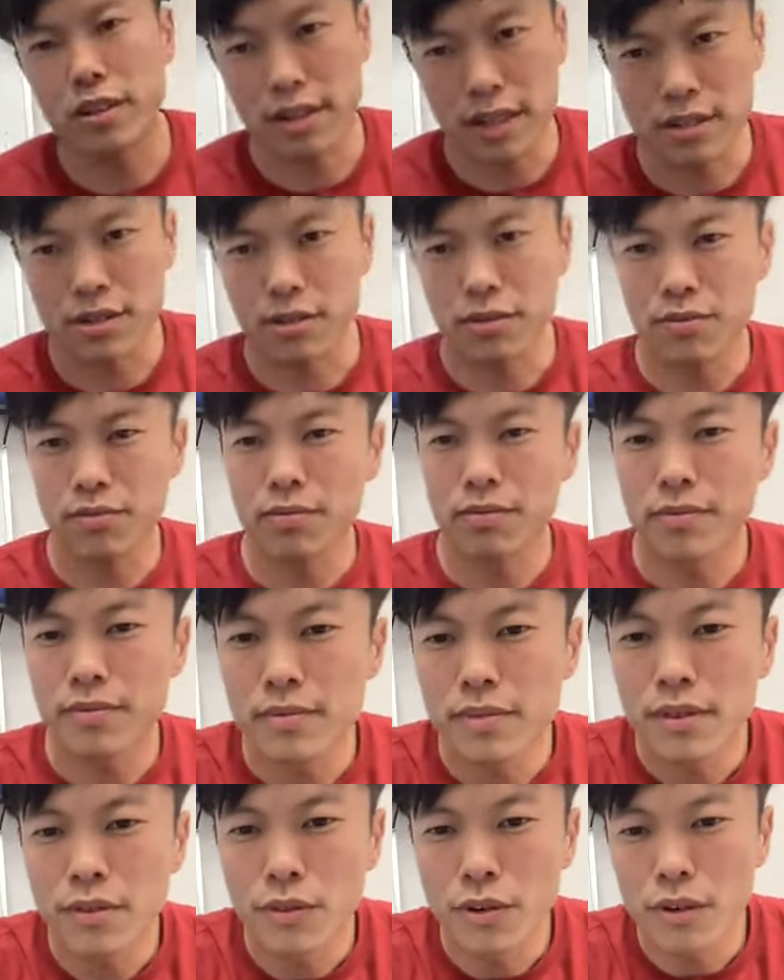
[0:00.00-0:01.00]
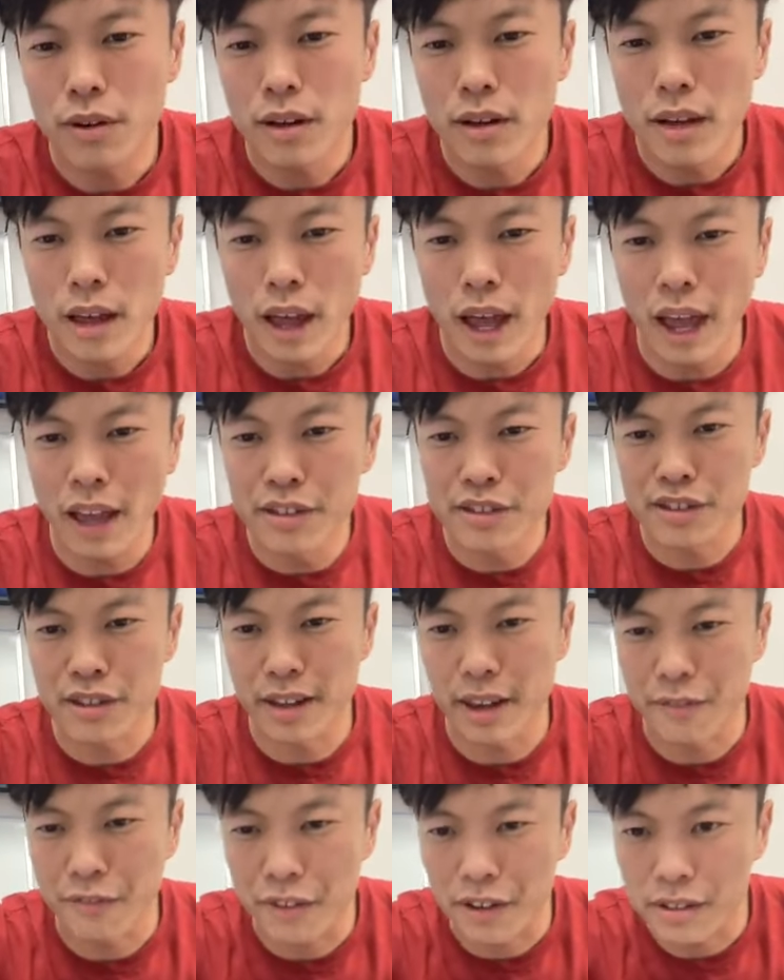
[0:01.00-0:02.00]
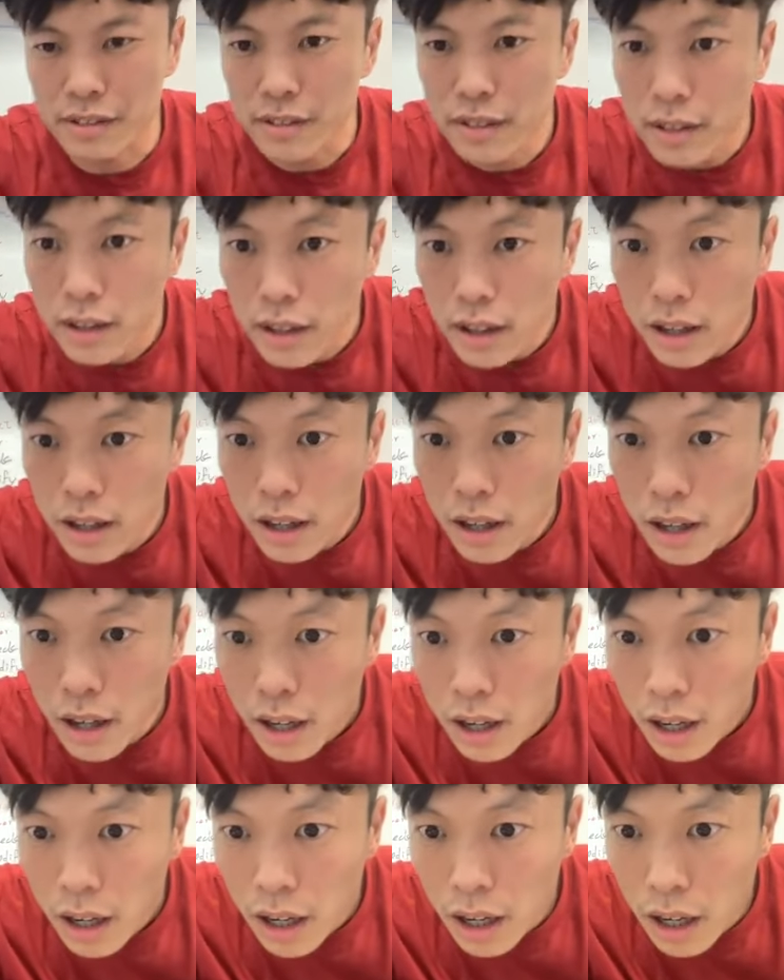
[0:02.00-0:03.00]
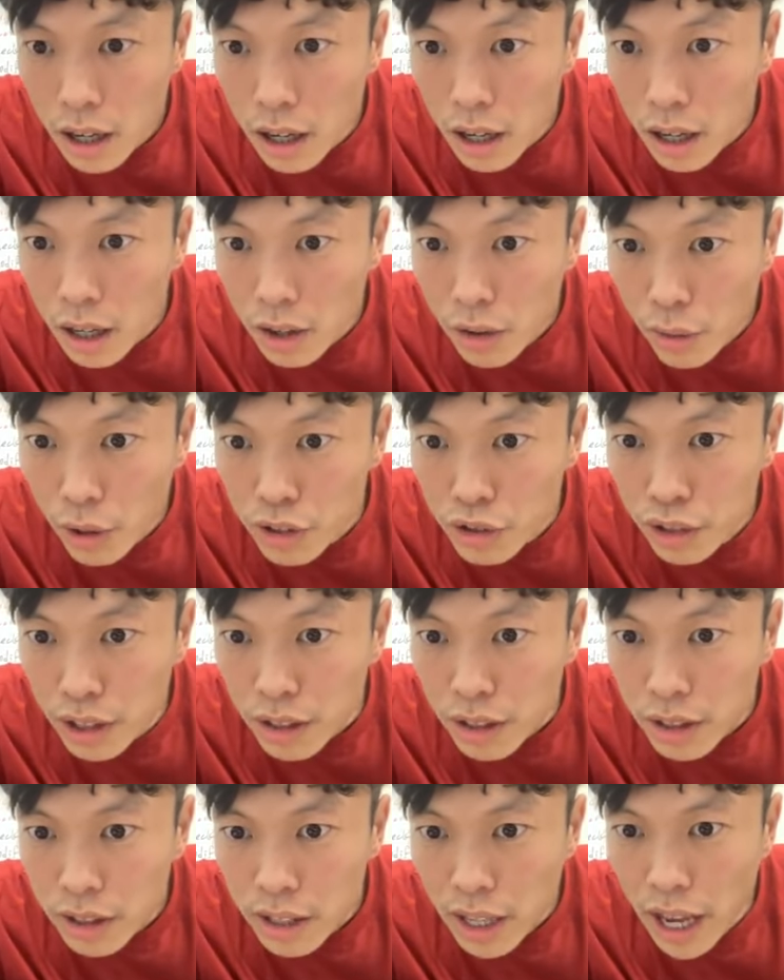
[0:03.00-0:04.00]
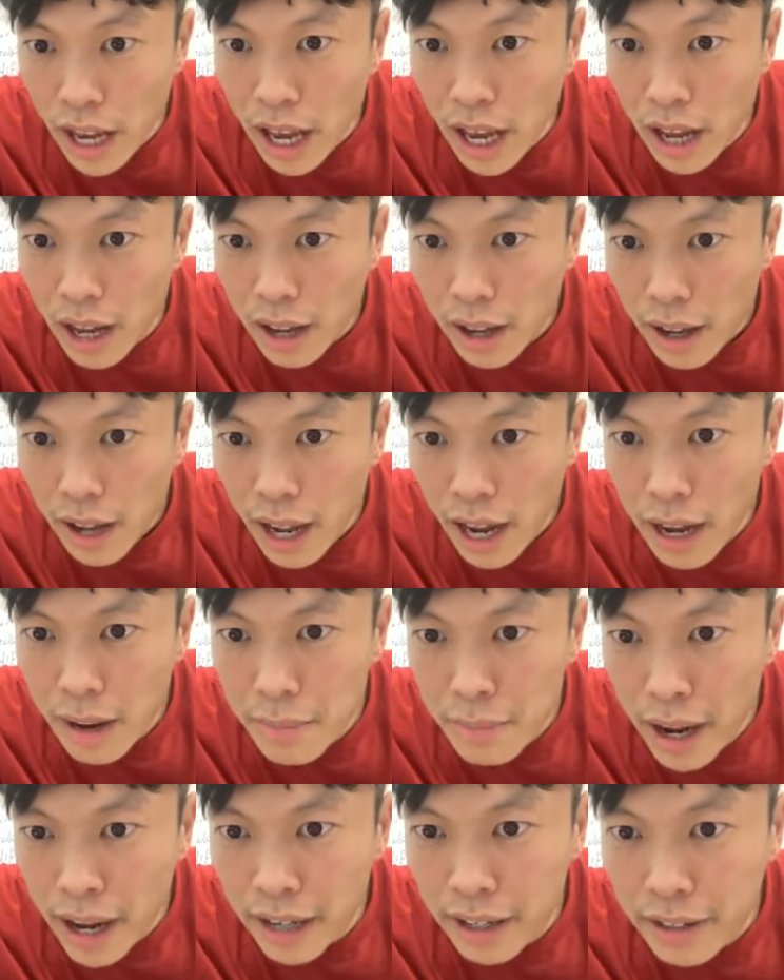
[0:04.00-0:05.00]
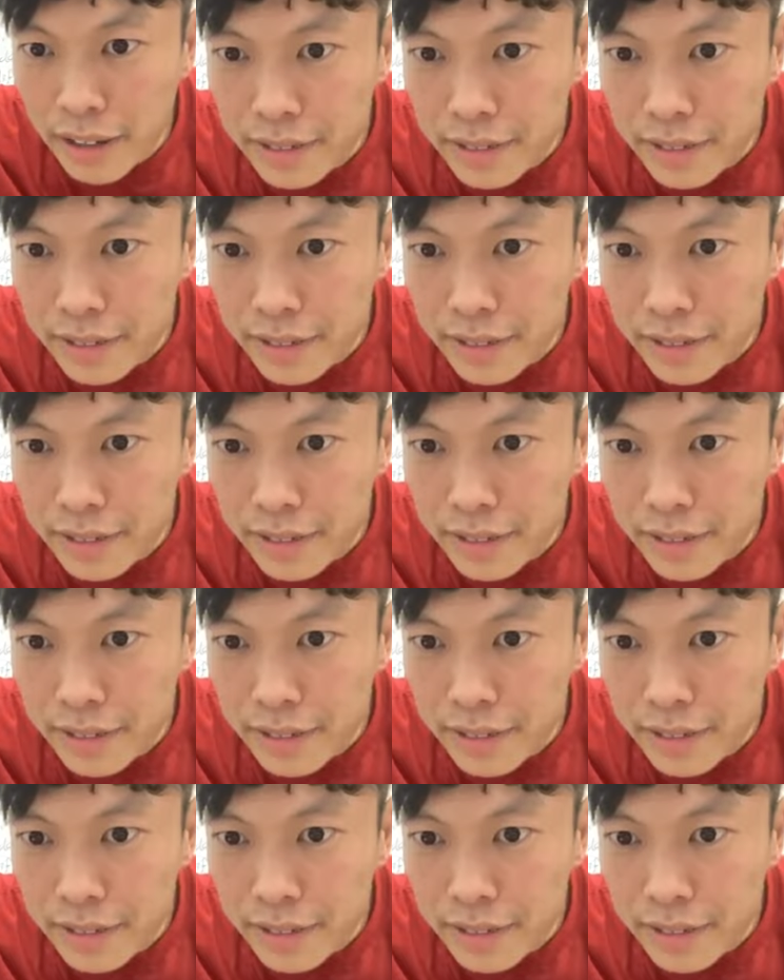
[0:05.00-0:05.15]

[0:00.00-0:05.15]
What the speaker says: Let's answer that first. Question. Yeah. Hi, Mike.